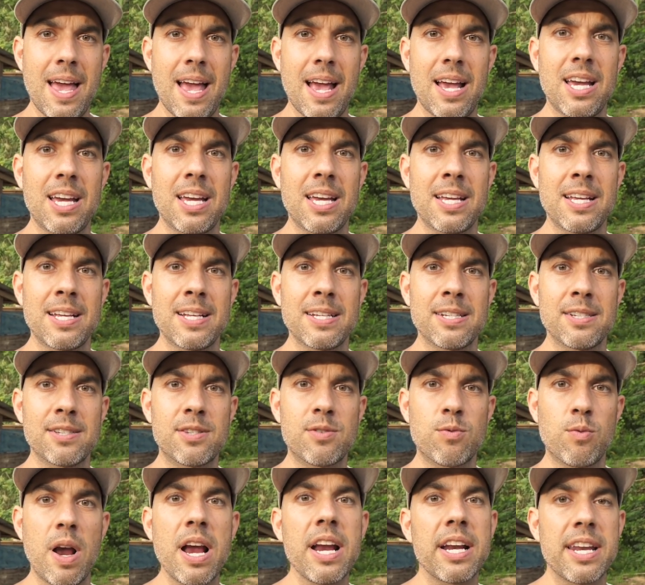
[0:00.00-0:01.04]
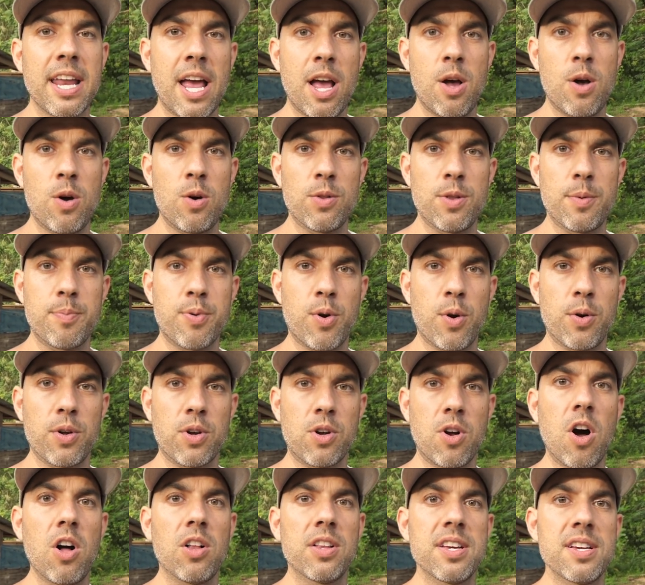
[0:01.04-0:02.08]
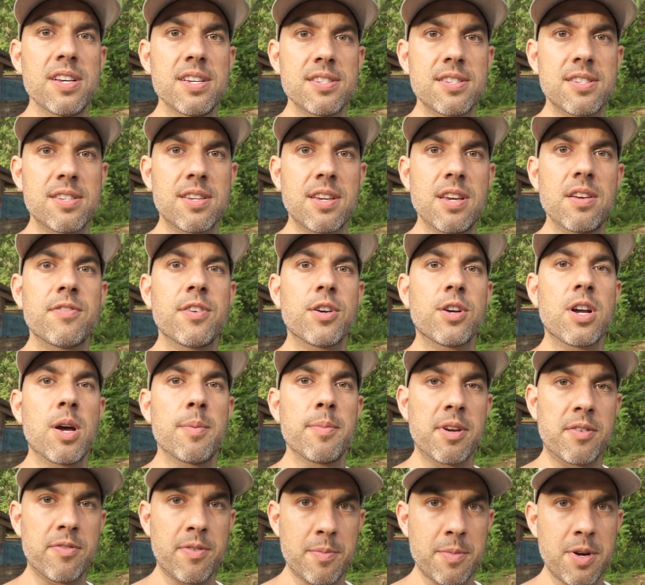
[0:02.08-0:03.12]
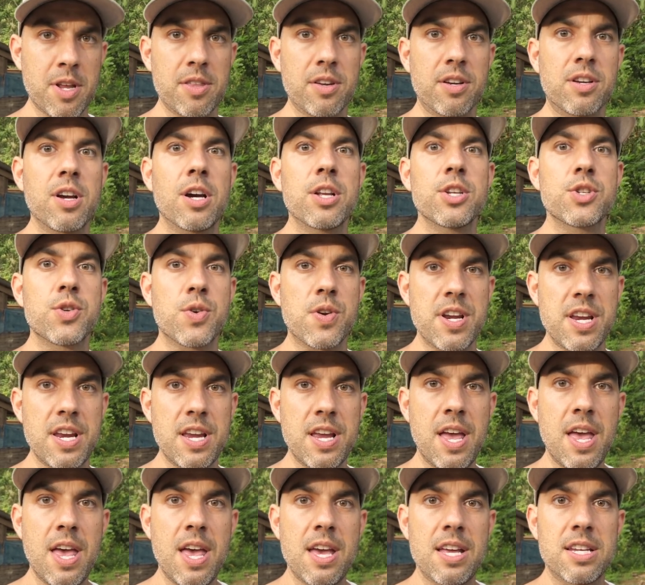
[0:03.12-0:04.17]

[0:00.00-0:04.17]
and right now the protocol is if you're coming from another country,